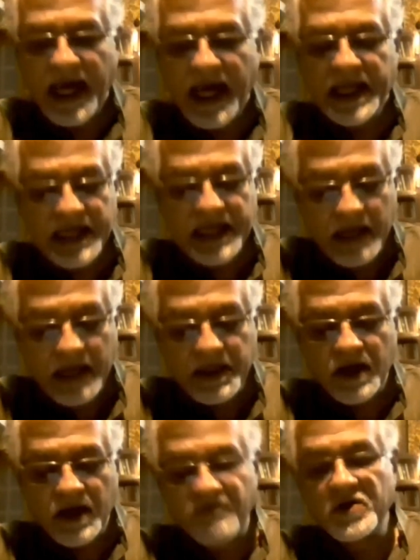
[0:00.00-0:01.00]
and the
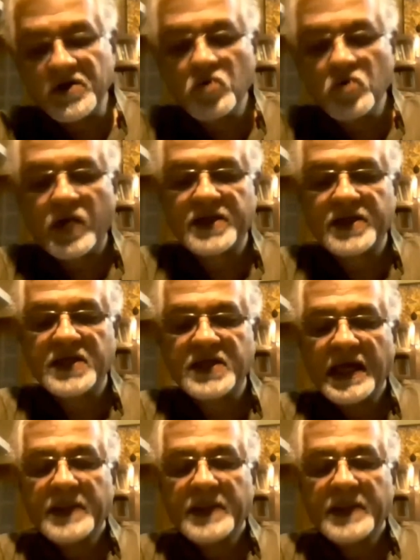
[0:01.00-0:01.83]
coming of new ones